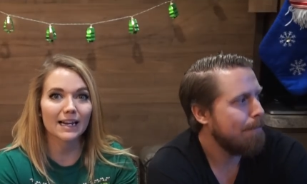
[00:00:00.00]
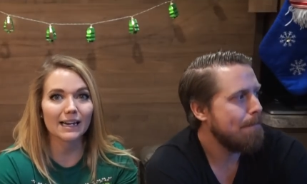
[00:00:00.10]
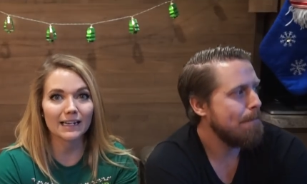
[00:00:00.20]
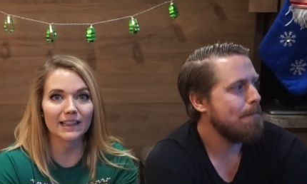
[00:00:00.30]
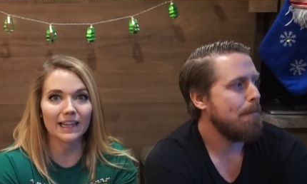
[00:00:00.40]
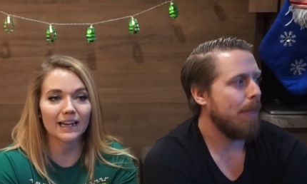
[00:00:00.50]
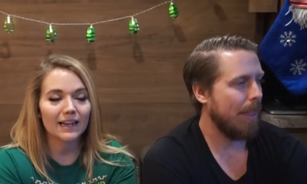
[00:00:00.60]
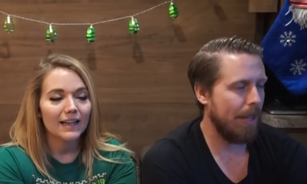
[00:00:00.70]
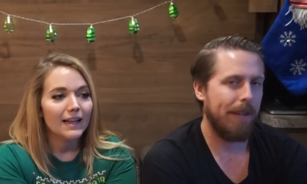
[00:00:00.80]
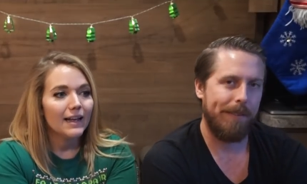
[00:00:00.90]
Speaker 1: that kind of thing.
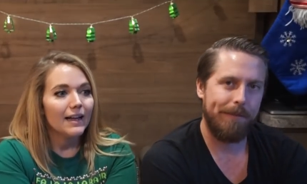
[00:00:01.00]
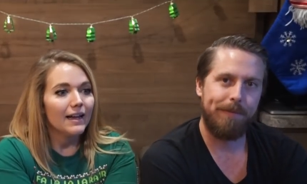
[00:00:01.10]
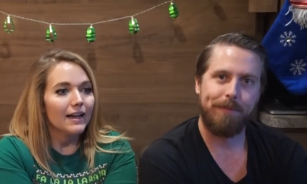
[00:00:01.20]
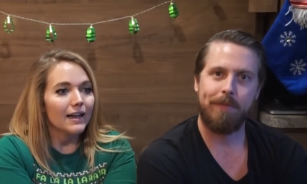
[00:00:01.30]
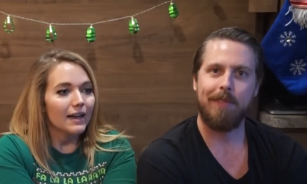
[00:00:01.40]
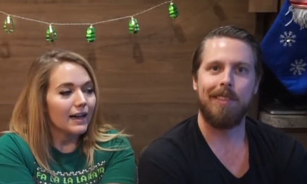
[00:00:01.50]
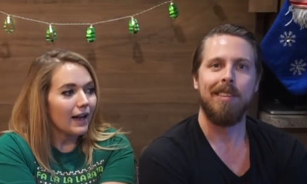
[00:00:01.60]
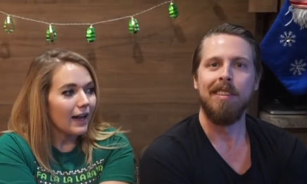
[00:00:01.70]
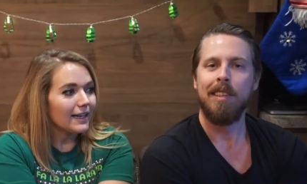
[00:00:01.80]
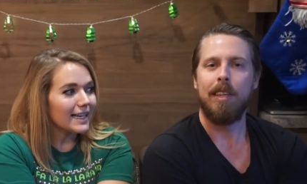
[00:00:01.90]

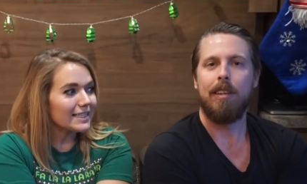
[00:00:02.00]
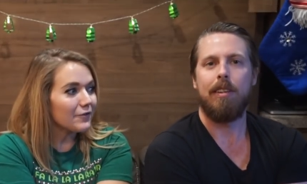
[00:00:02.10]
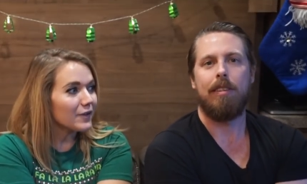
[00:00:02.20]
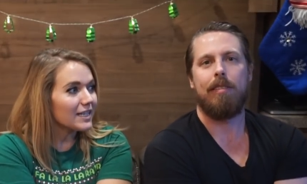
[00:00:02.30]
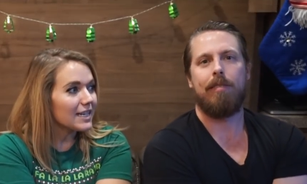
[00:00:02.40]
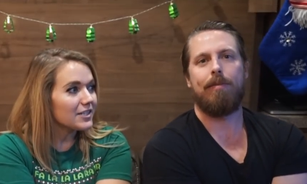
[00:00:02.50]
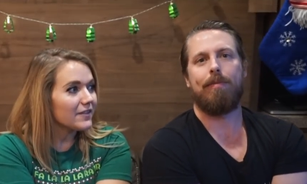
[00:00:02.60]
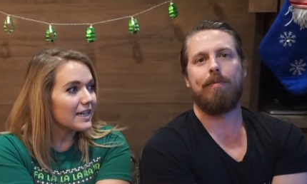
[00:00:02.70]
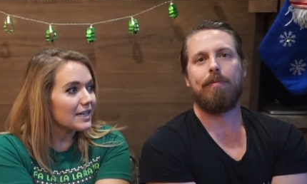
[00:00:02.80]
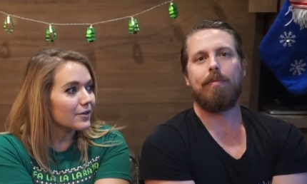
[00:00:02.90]
Uh, that's it for
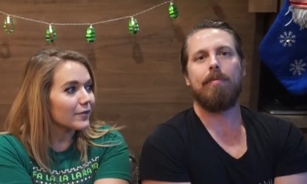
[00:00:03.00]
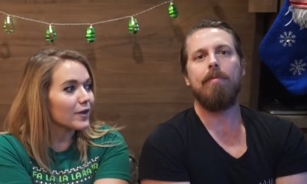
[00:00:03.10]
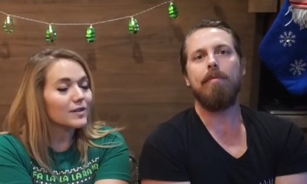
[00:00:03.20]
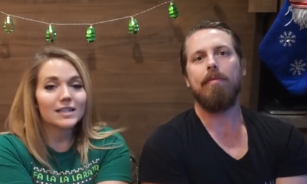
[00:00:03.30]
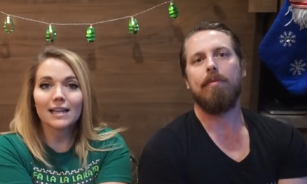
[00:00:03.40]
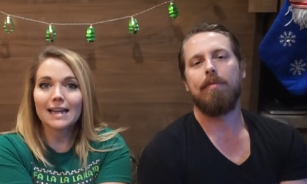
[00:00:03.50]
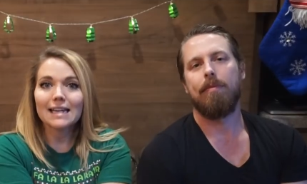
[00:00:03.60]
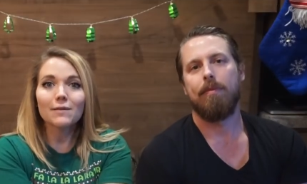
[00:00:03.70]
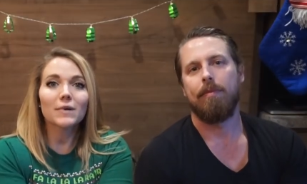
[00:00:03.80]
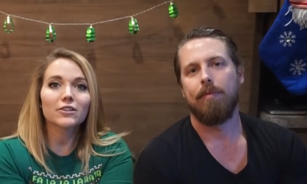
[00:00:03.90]
today's video. If y'all did
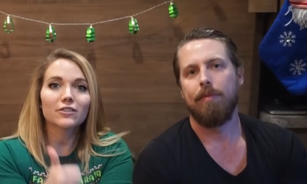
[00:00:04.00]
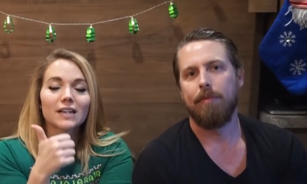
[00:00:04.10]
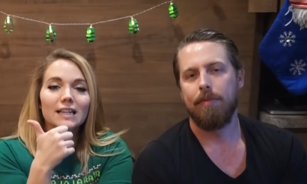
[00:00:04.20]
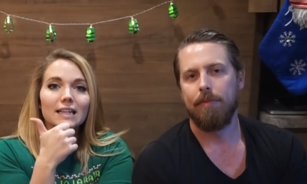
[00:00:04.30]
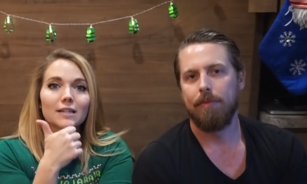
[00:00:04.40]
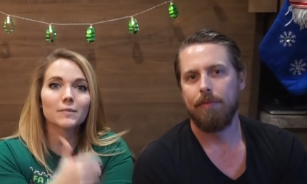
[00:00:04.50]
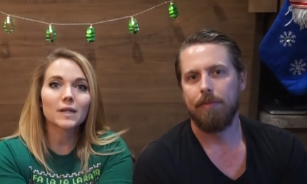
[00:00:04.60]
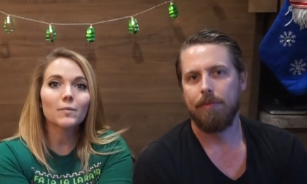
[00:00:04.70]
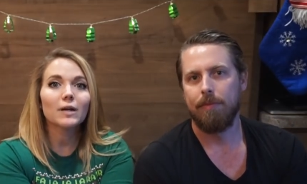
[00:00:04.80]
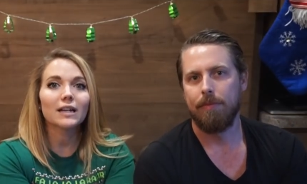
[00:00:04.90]
like it, make sure and hit that
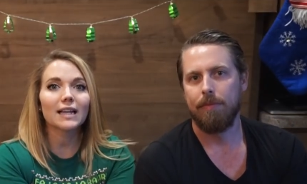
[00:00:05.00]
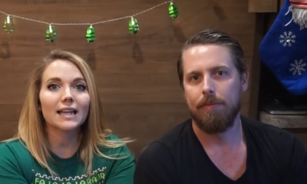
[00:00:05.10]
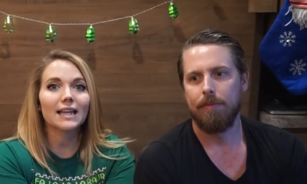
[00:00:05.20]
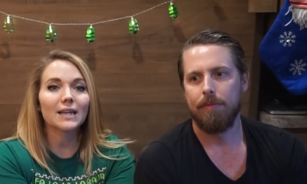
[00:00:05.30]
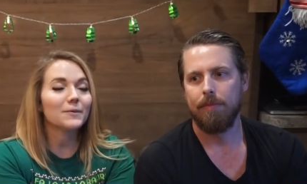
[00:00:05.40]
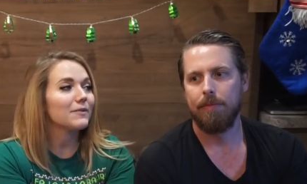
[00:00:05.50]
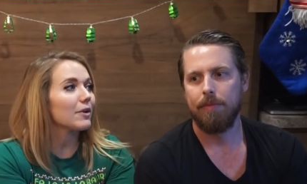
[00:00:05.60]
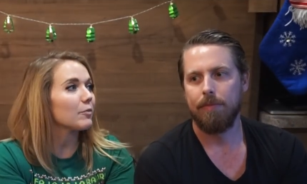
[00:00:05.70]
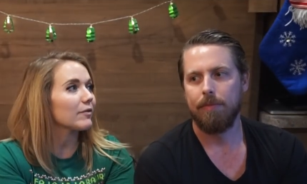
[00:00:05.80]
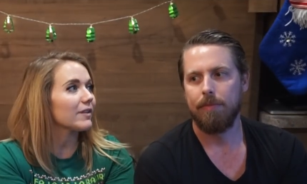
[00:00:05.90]
thumbs up. And we've
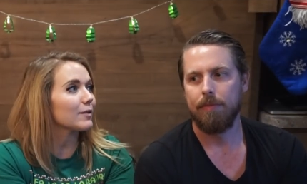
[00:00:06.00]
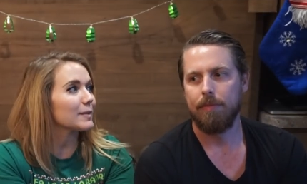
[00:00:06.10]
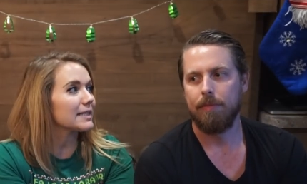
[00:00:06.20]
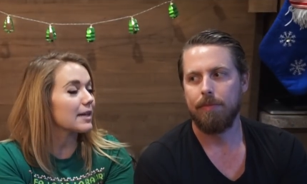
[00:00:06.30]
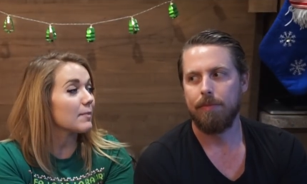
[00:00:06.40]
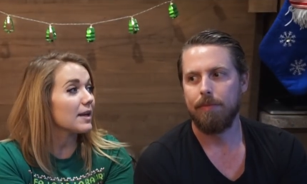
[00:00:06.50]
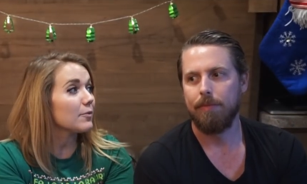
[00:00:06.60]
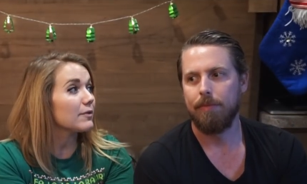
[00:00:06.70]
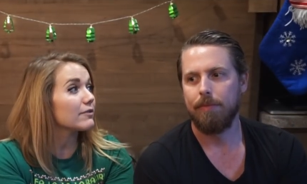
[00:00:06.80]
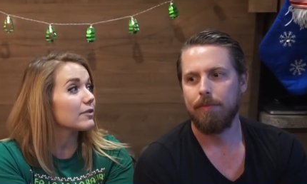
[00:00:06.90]
got more Vlogmas
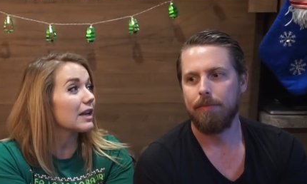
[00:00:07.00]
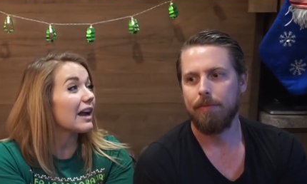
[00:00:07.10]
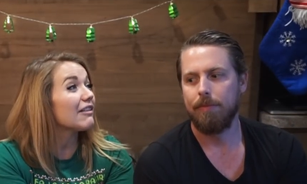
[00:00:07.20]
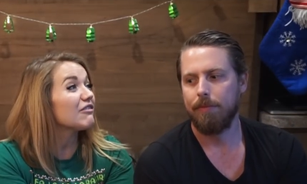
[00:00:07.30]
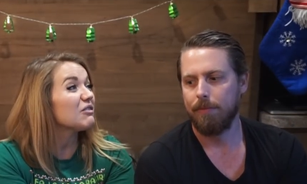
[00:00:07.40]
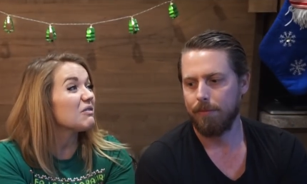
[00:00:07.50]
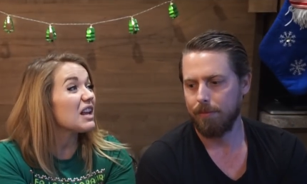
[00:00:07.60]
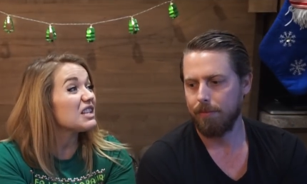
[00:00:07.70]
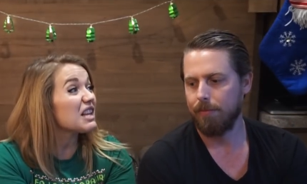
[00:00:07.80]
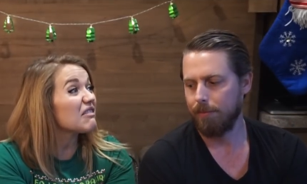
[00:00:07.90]
coming. We've only got a few
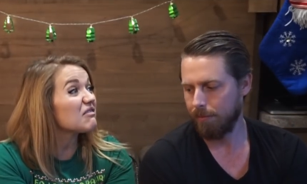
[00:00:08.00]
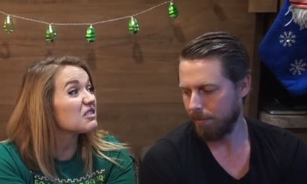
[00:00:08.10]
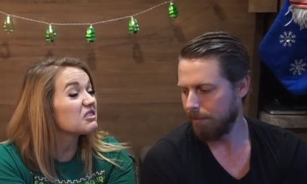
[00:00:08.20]
days left.